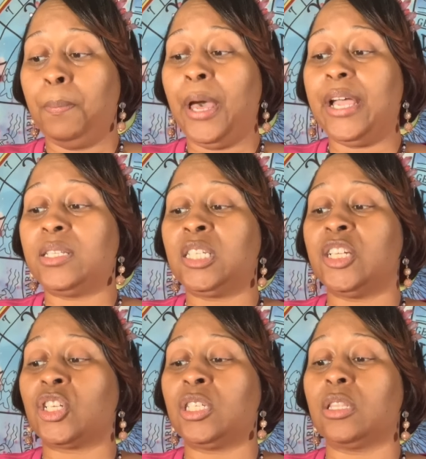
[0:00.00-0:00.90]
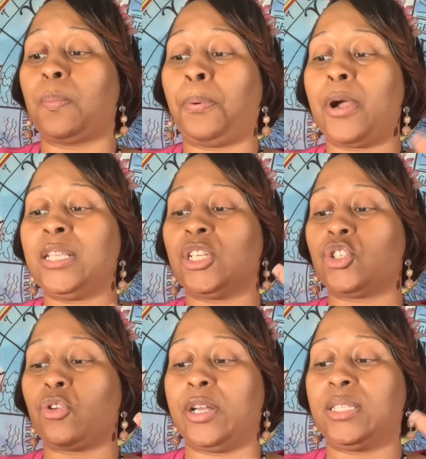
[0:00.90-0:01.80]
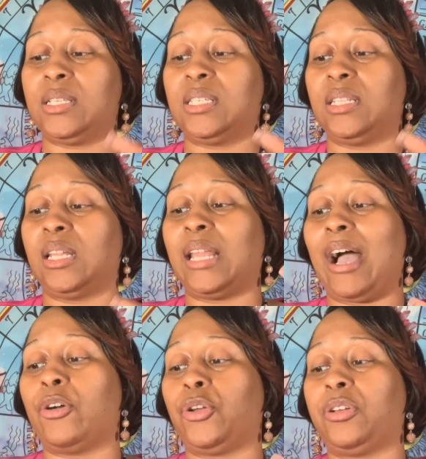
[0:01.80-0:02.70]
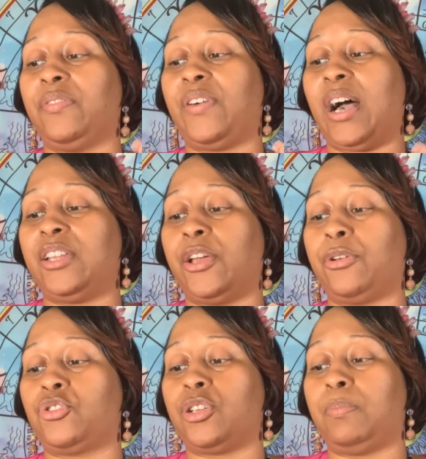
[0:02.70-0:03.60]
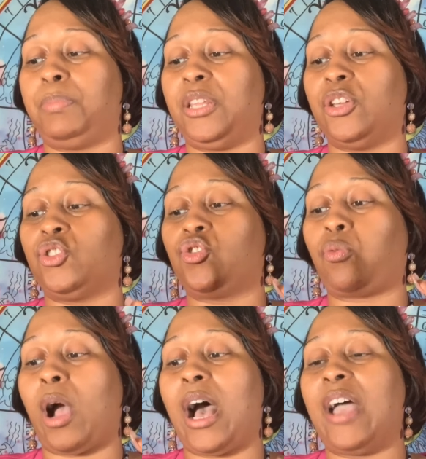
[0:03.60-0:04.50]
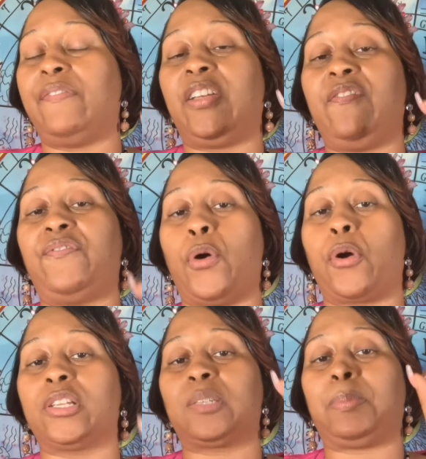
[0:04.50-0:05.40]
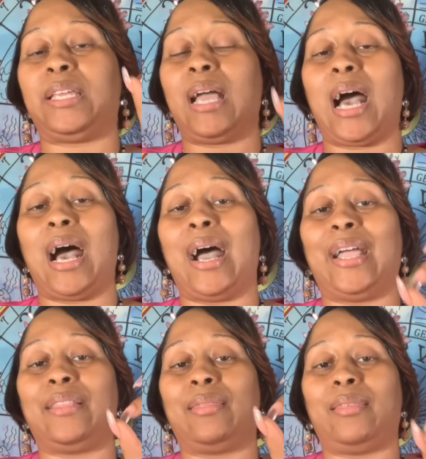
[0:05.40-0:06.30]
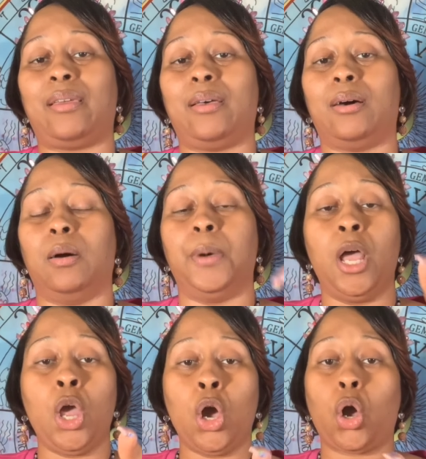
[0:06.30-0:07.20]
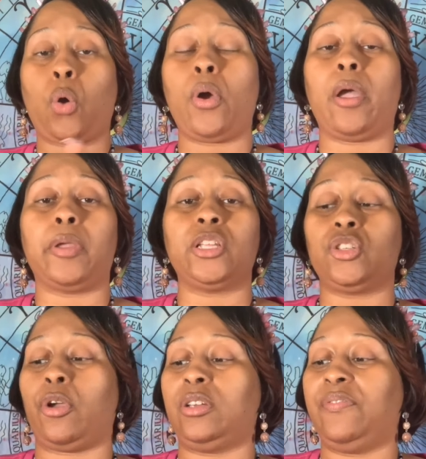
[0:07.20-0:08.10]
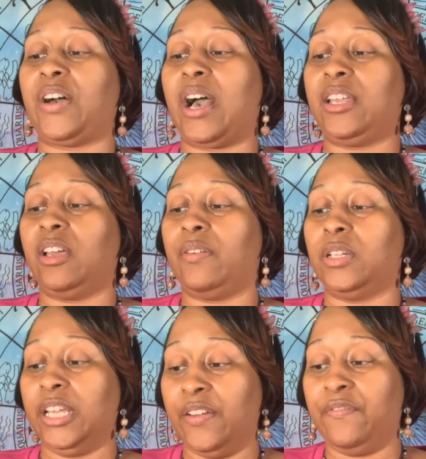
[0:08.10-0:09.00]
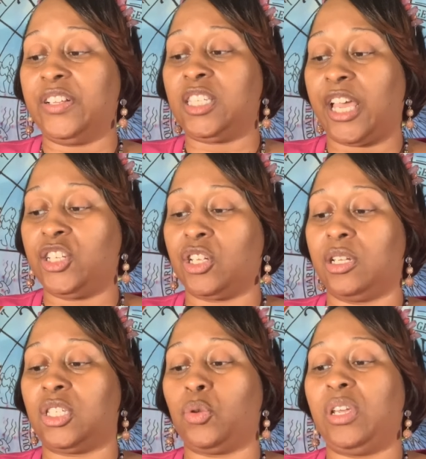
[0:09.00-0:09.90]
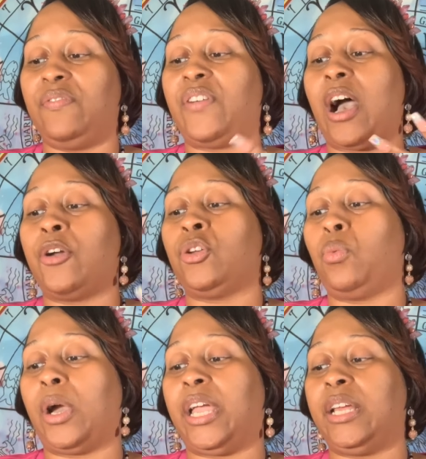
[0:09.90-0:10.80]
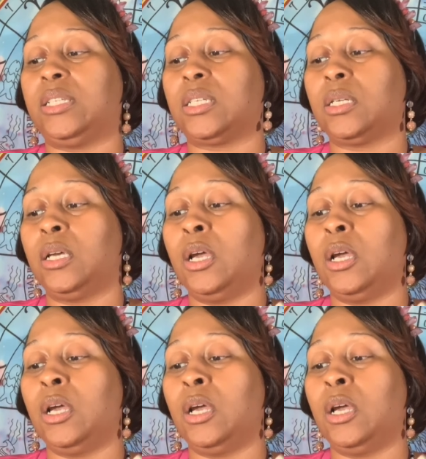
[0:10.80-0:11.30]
Pay attention to the present choices and allow your divine energy to be the driving force behind them. Aquarius, your divine invitation is to evaluate